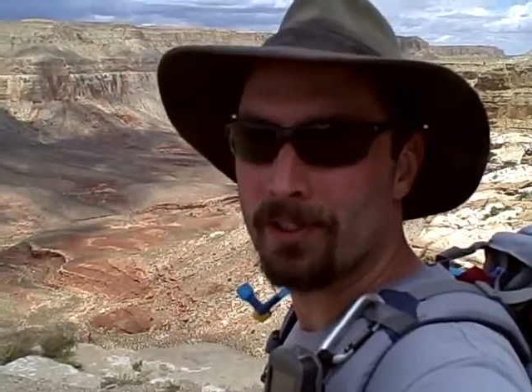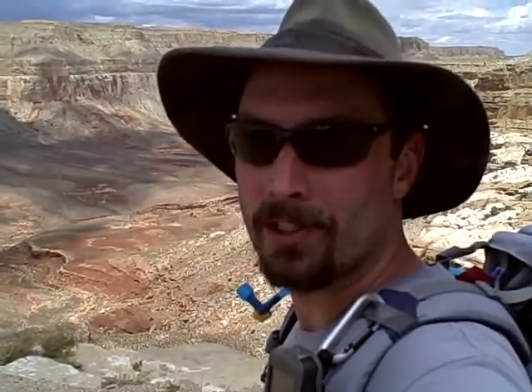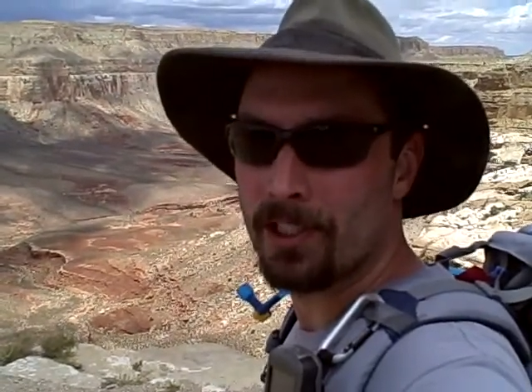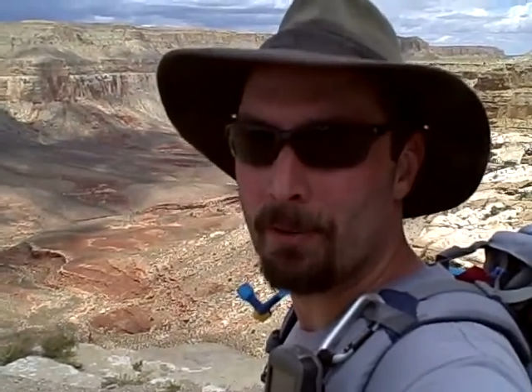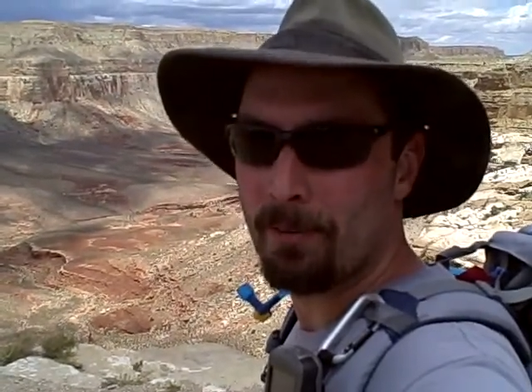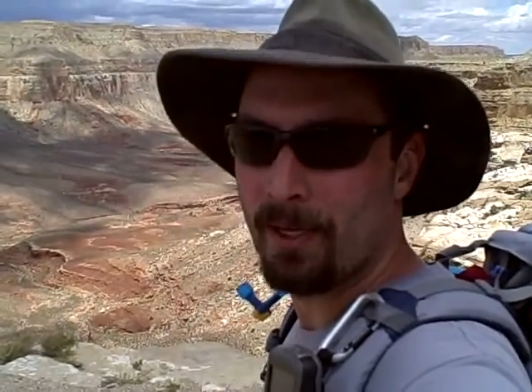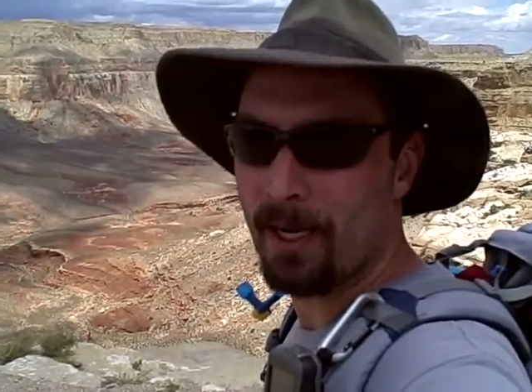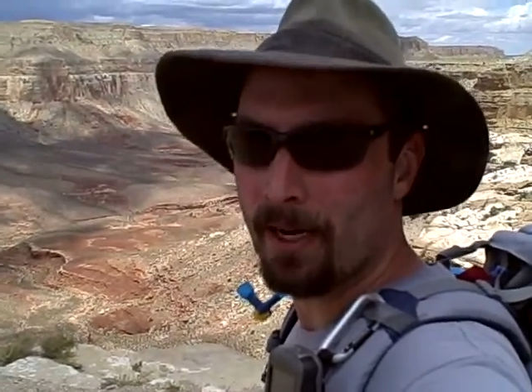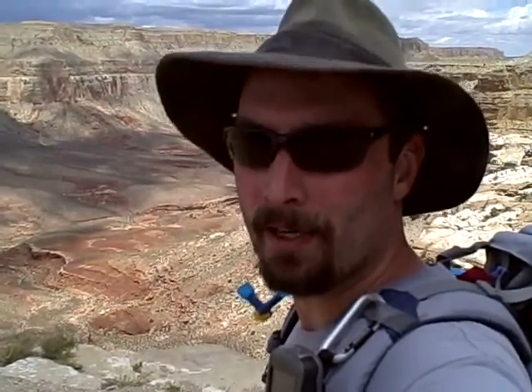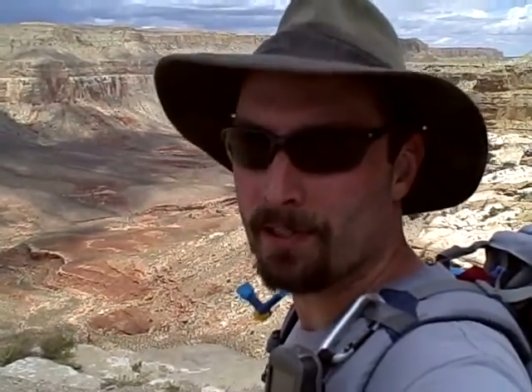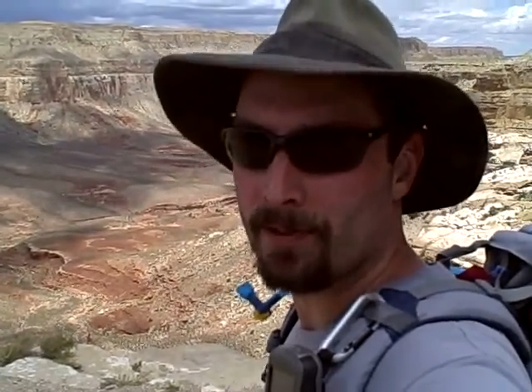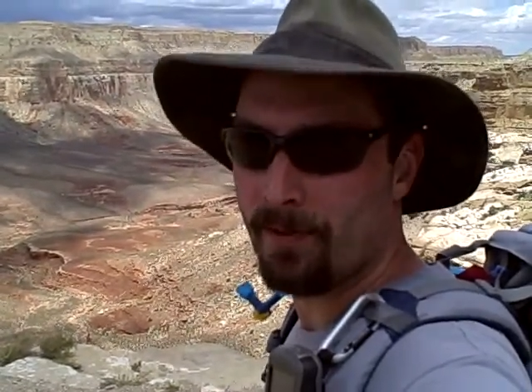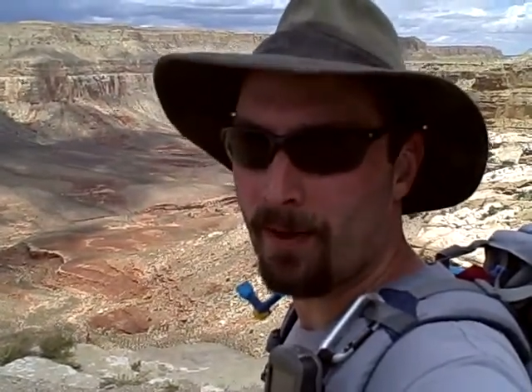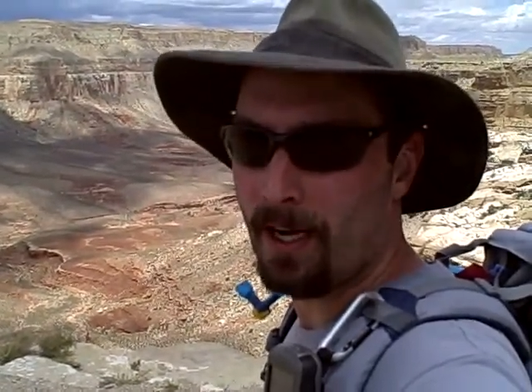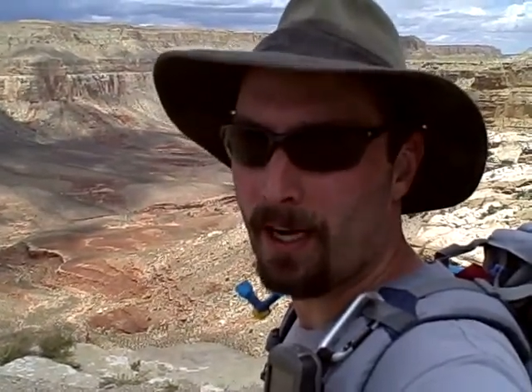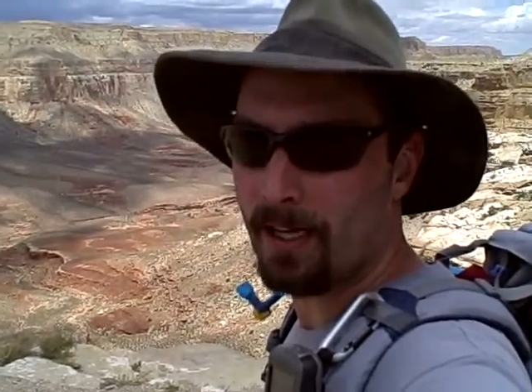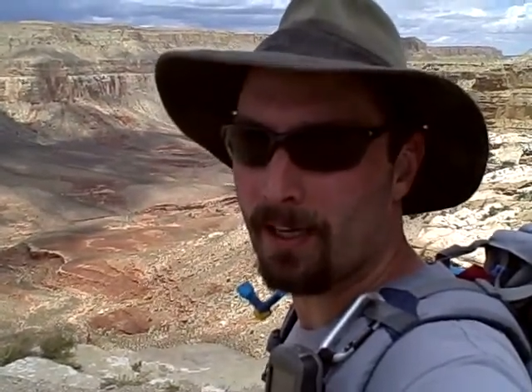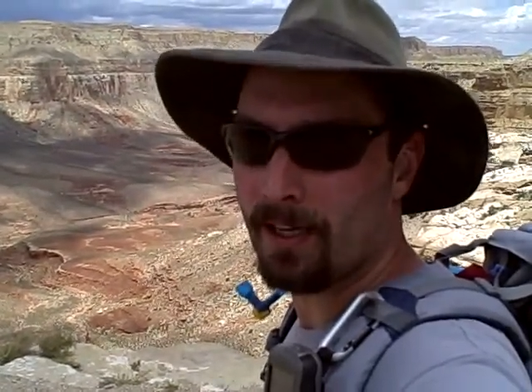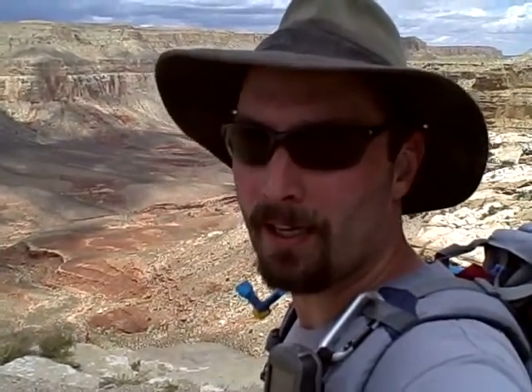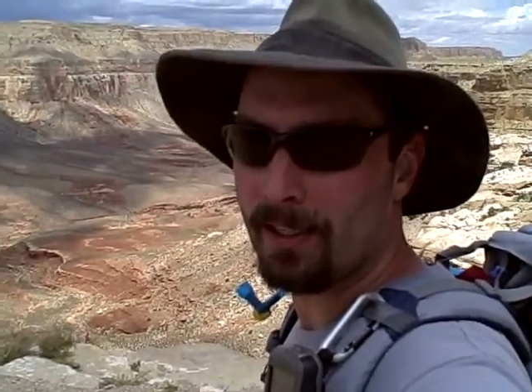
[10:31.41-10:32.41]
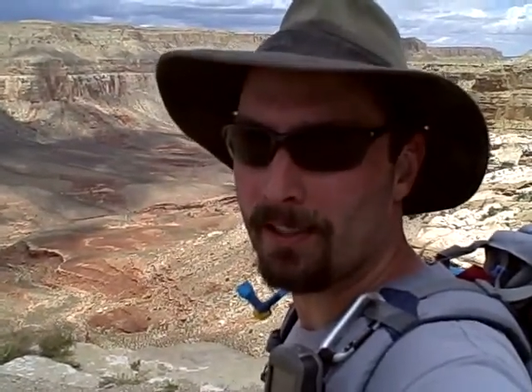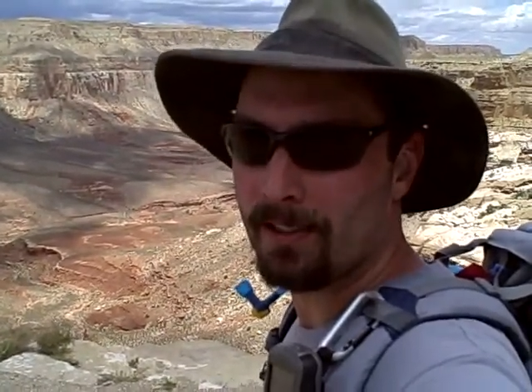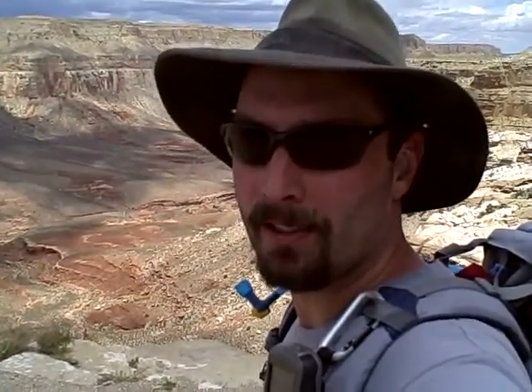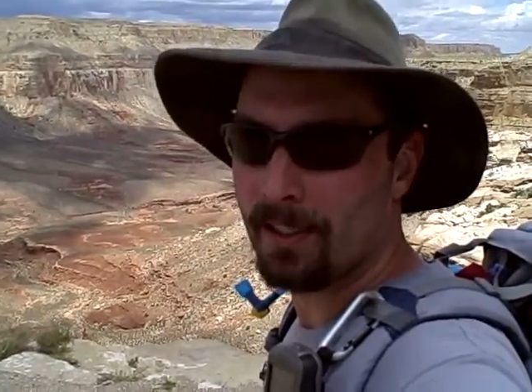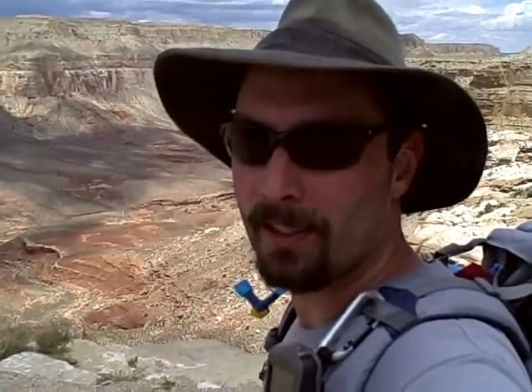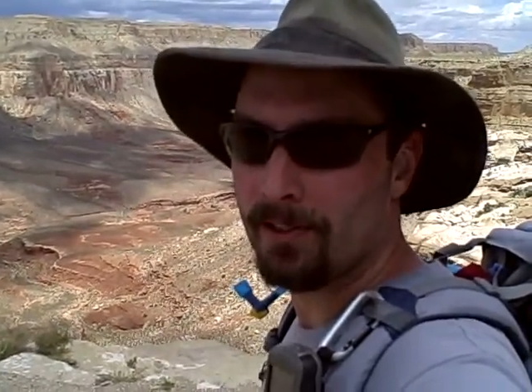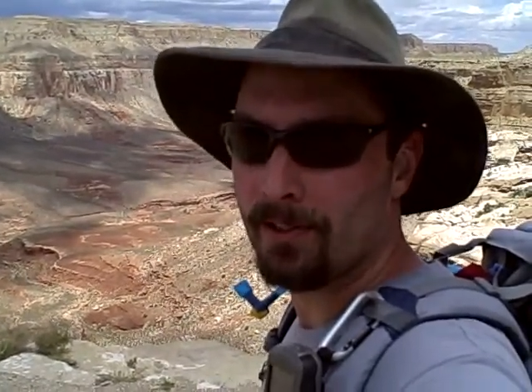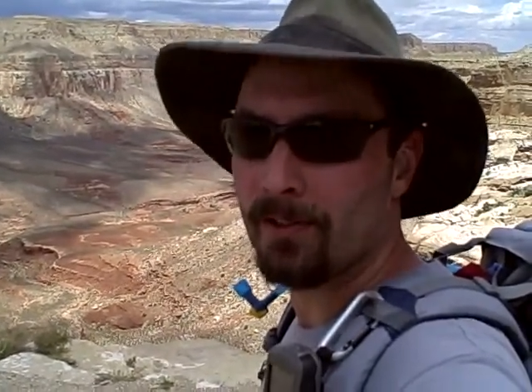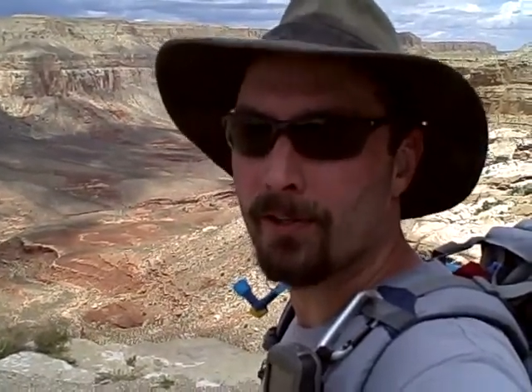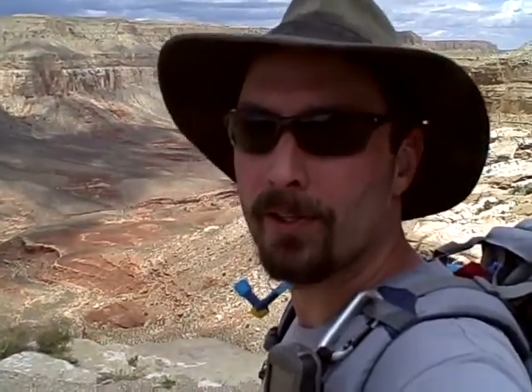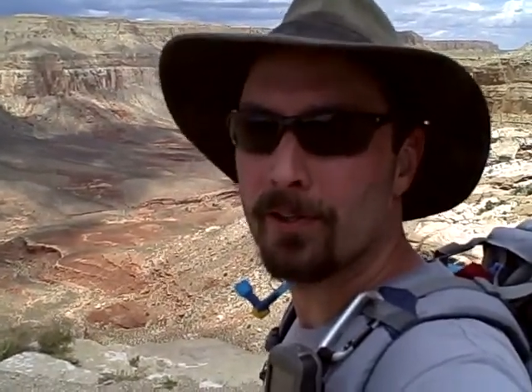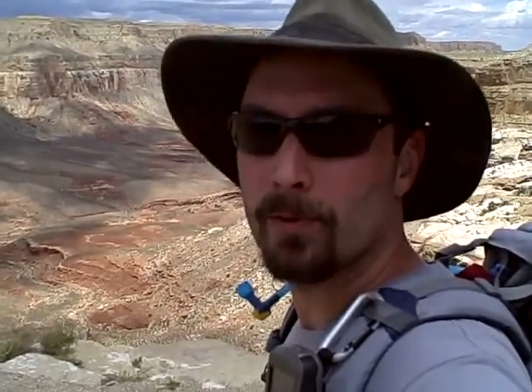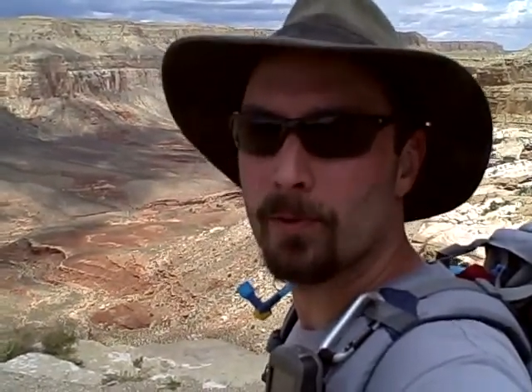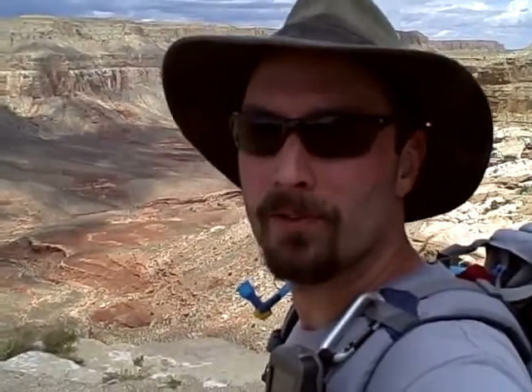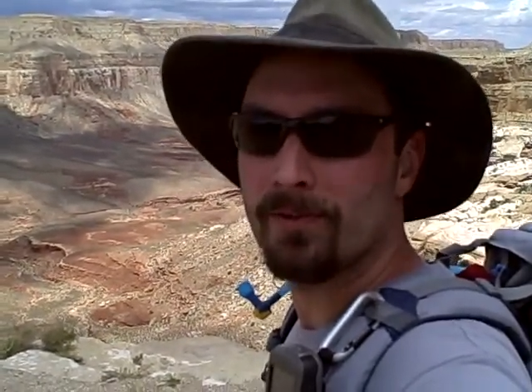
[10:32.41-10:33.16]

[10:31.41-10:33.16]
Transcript: the GPX file, and do this